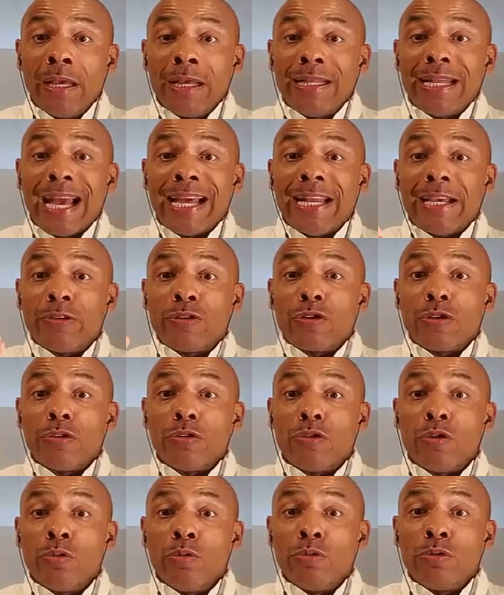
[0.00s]
that
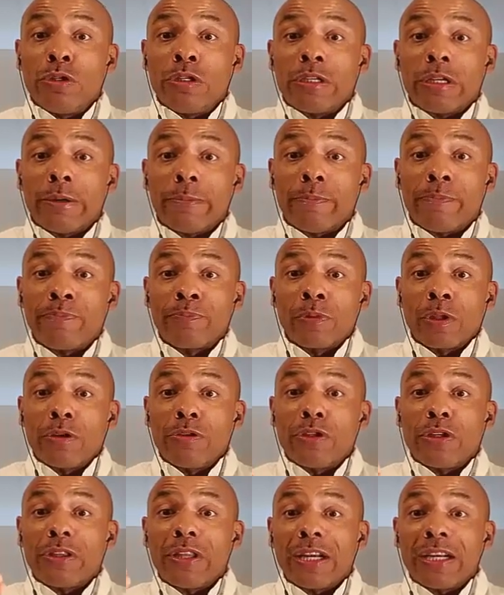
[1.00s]
introduced him
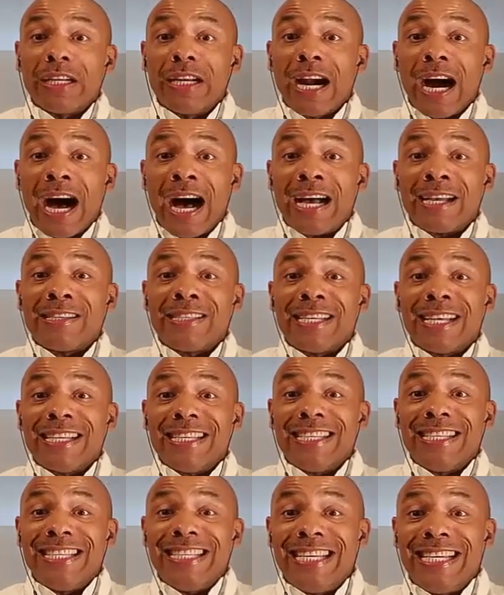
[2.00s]
to the gods
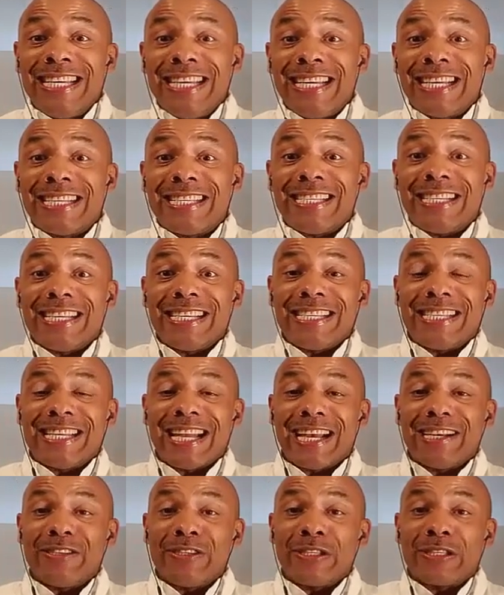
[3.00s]
and deities
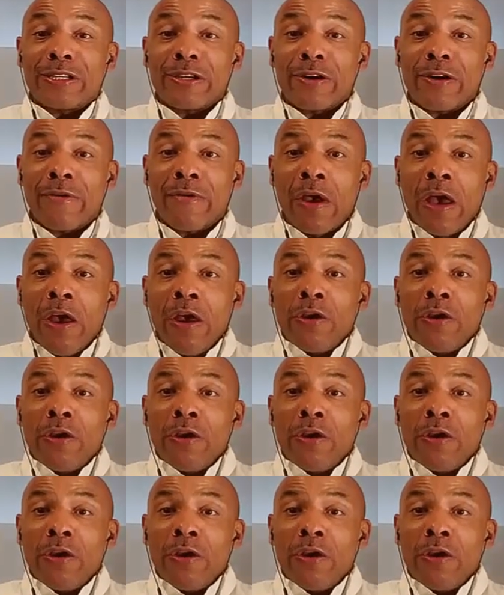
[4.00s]
they serve.